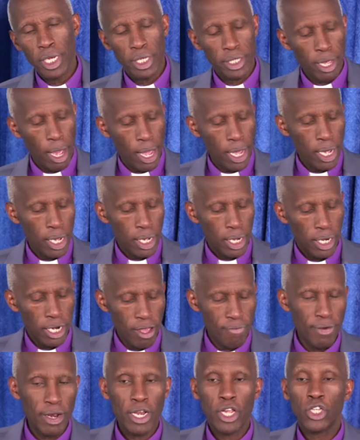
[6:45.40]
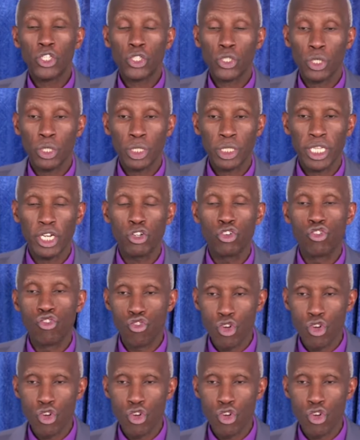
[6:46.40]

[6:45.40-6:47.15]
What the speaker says: In the revelation, the